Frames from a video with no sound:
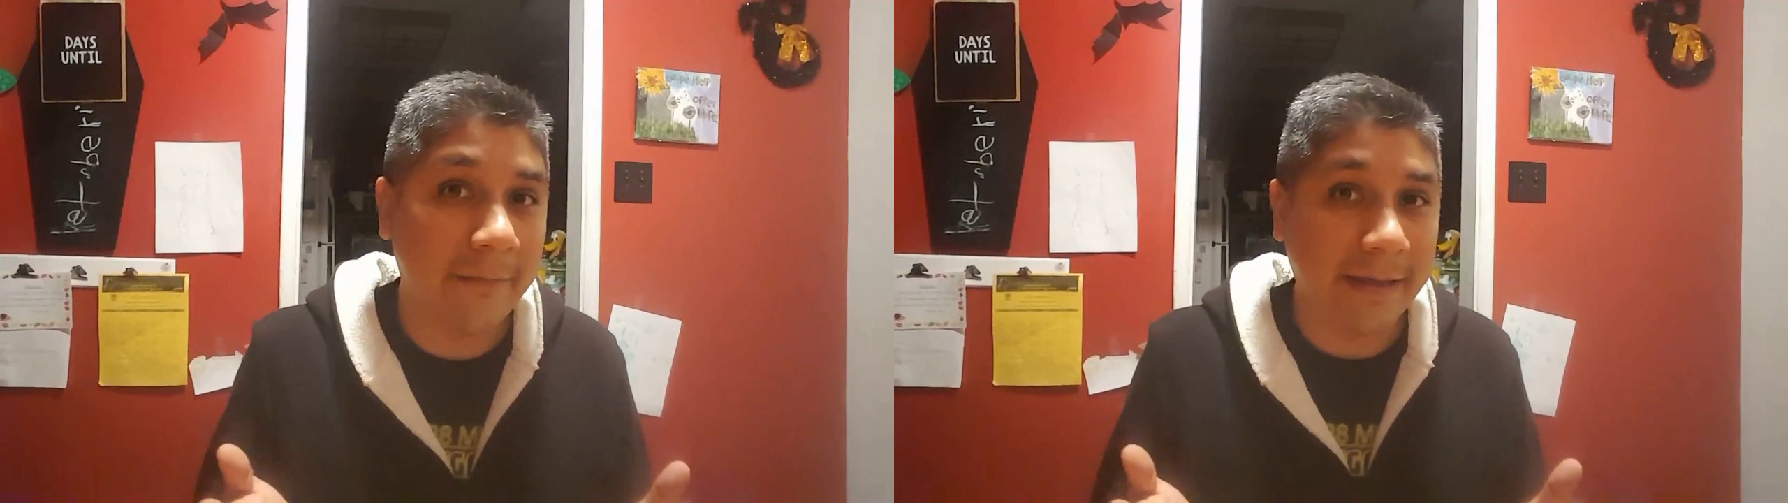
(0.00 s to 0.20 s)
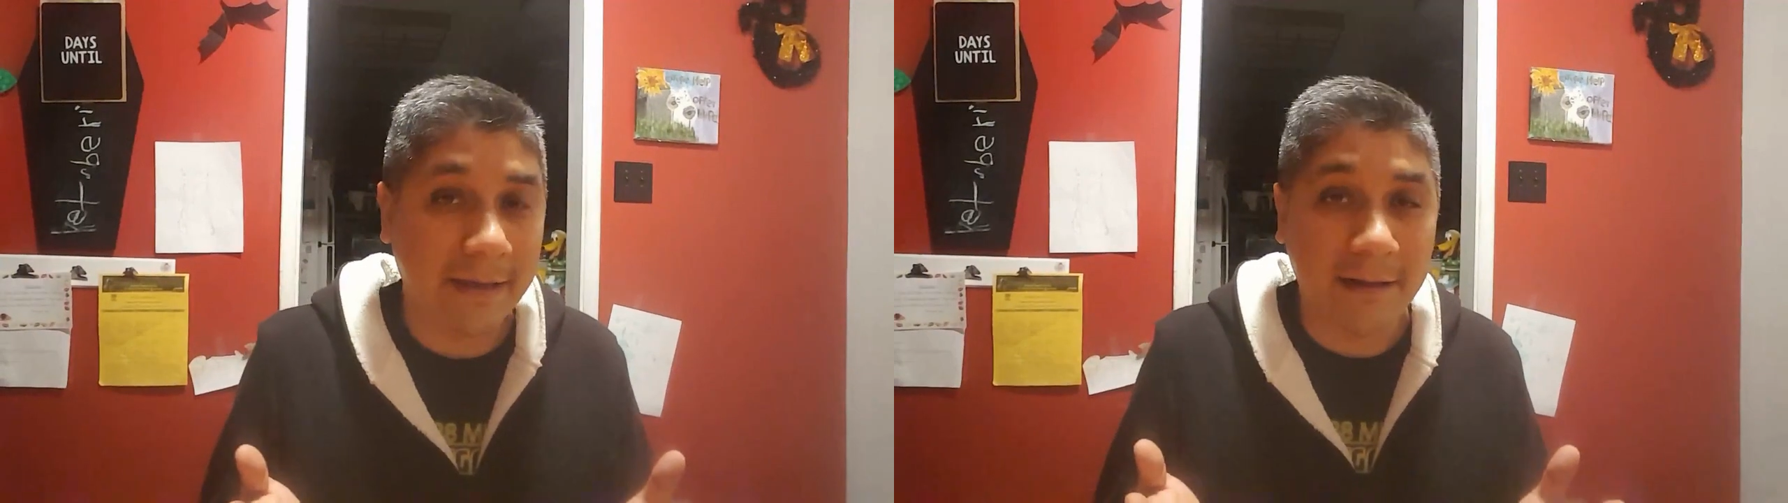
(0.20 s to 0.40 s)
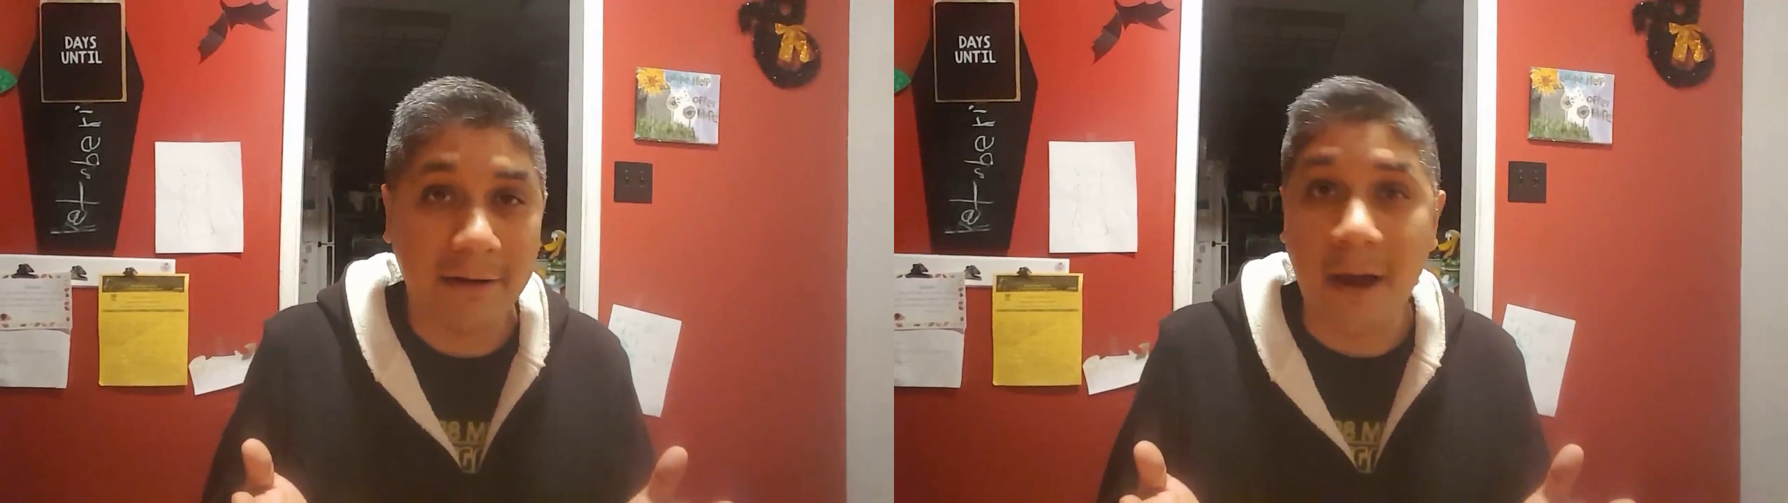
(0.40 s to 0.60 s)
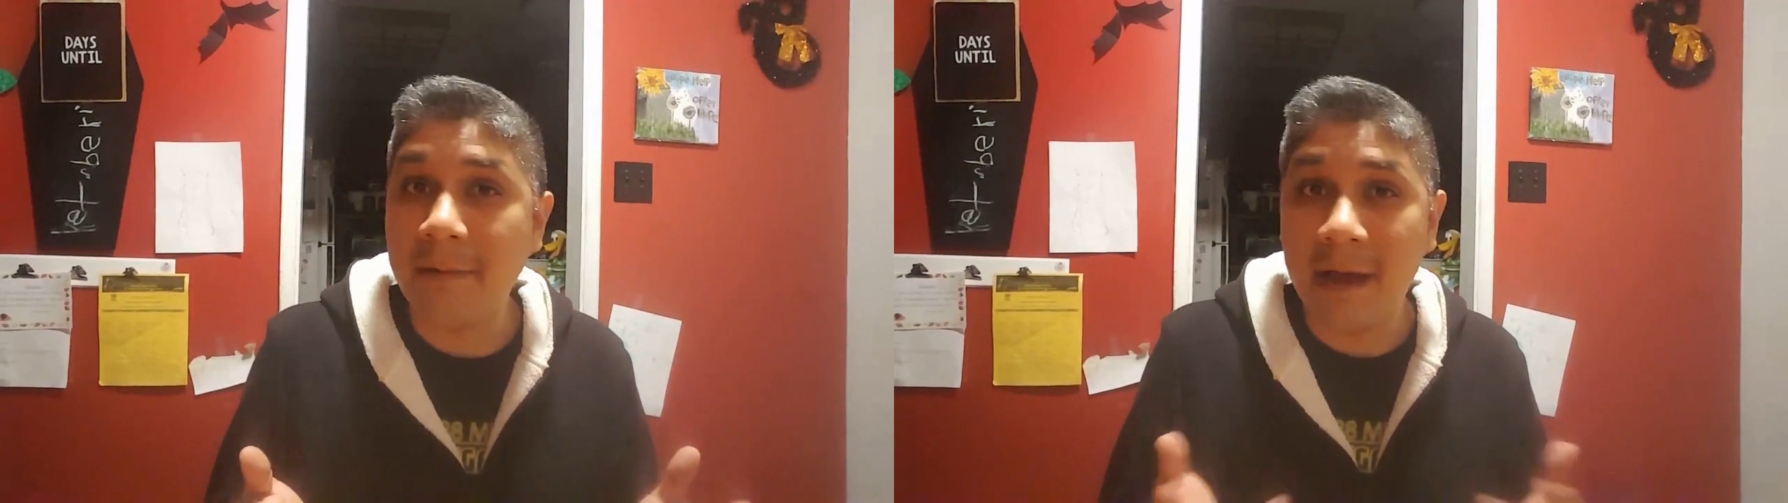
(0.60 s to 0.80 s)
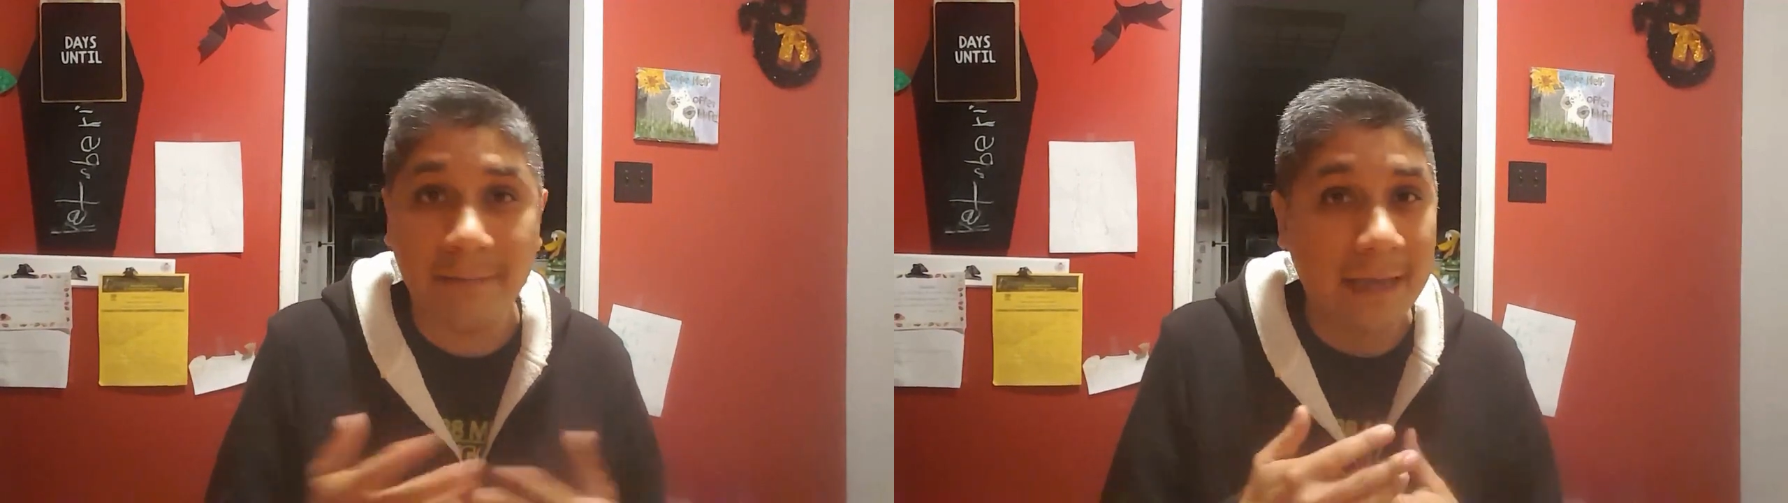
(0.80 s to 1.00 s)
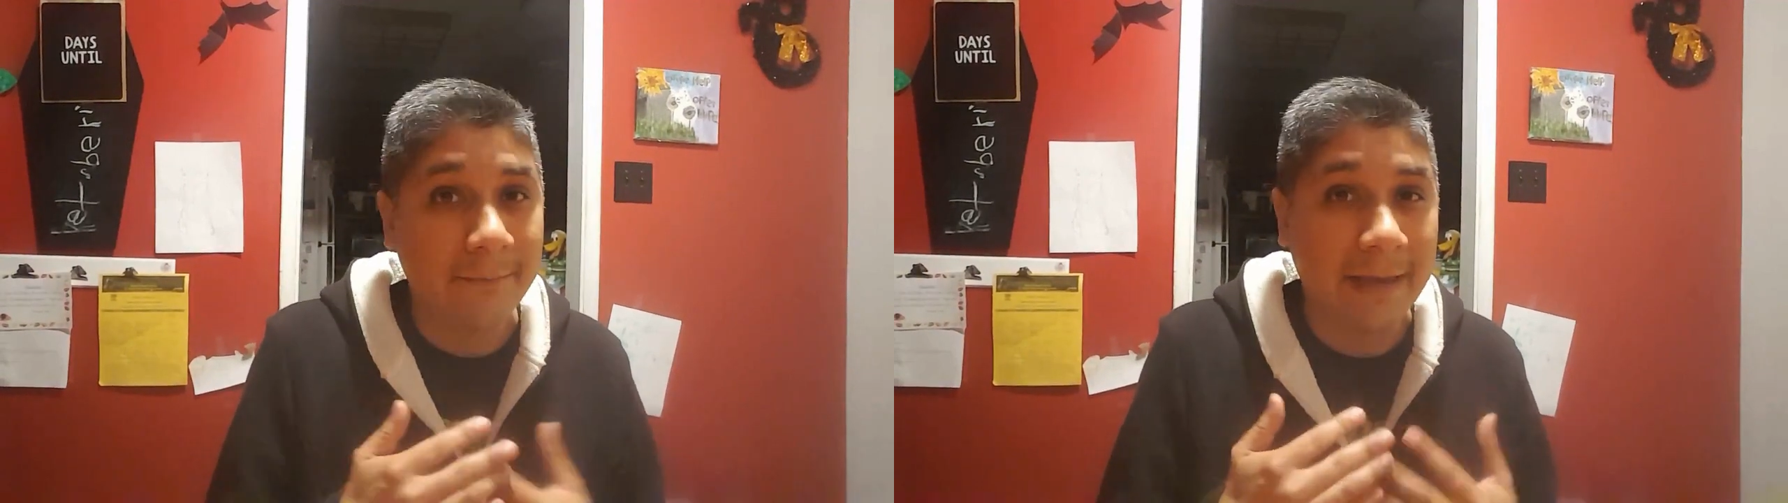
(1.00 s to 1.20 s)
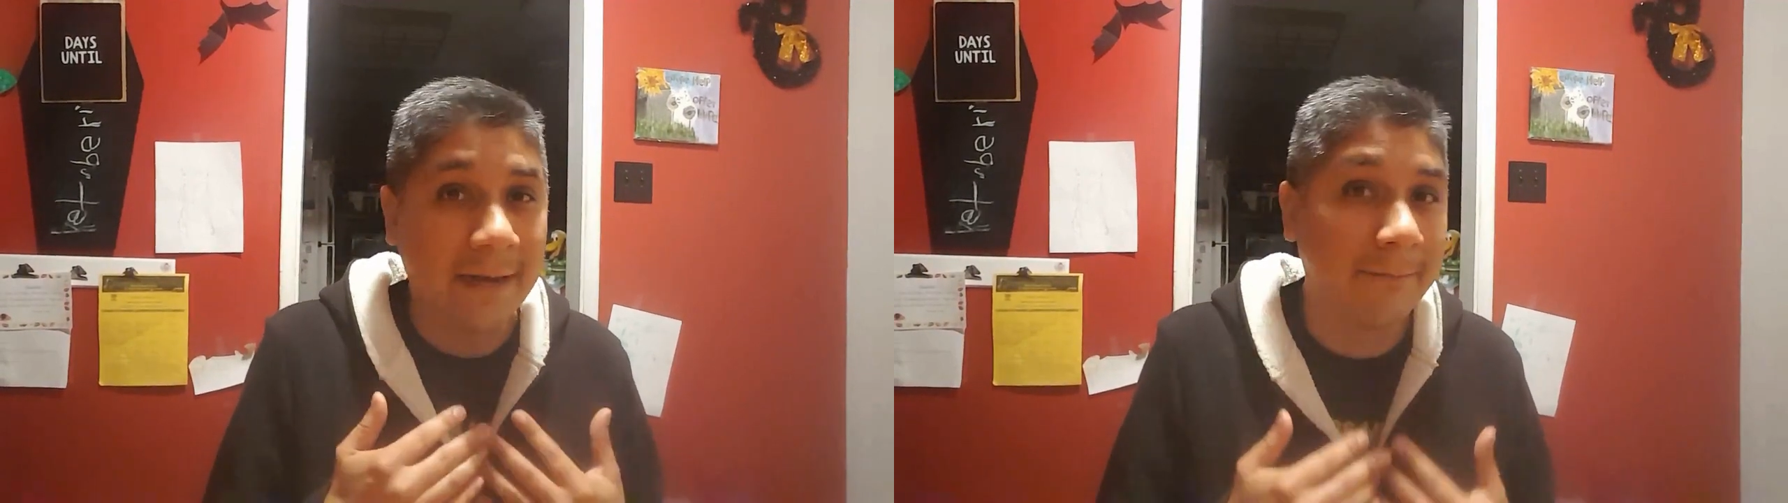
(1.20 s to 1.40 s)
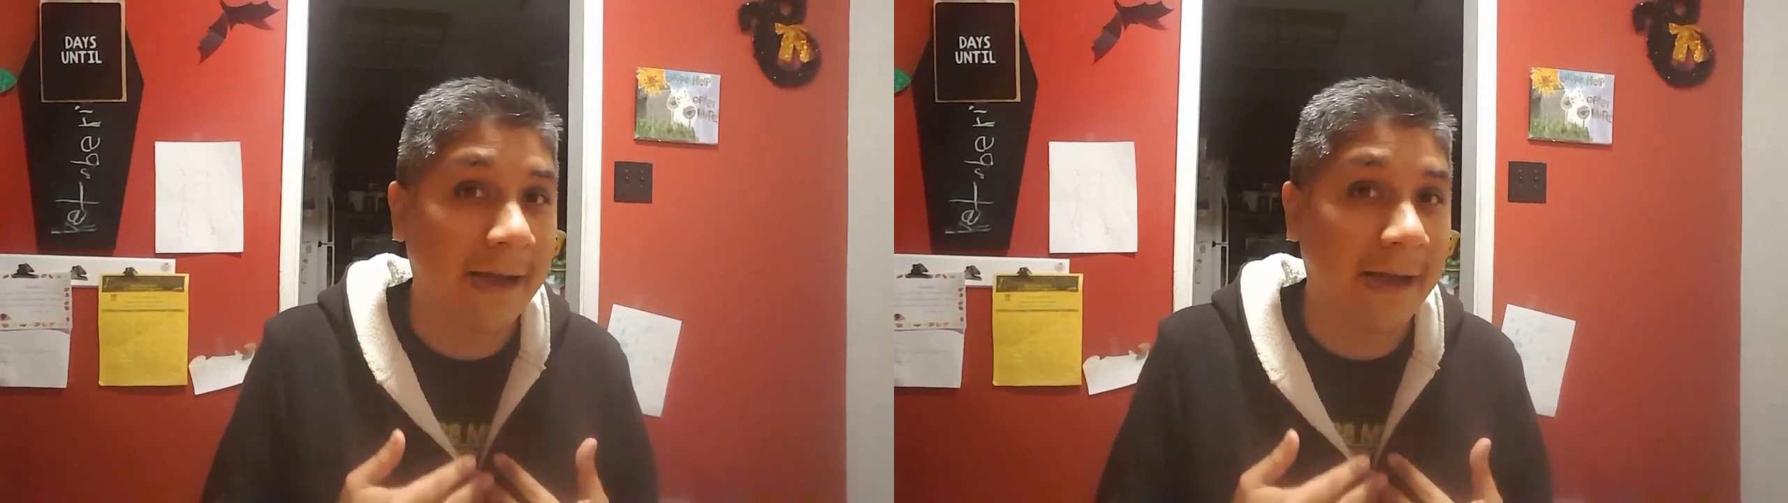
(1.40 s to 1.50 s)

want to make it clear I'm not being paid